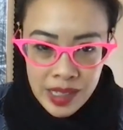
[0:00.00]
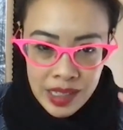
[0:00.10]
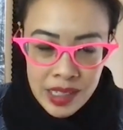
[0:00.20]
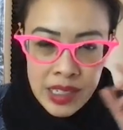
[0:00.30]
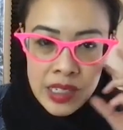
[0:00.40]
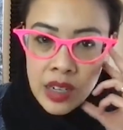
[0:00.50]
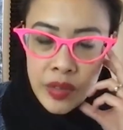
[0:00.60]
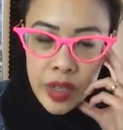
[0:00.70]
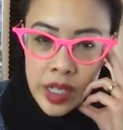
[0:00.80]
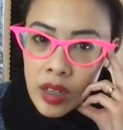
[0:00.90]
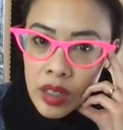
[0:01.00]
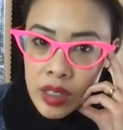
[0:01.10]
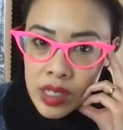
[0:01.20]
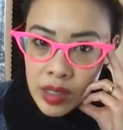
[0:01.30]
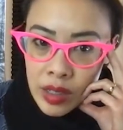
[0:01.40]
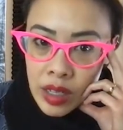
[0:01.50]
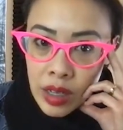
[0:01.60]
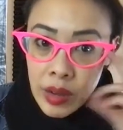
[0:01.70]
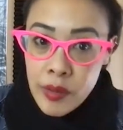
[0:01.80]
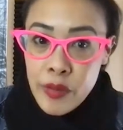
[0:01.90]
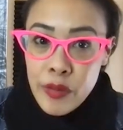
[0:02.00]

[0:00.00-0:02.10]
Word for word: like these discovery calls uh,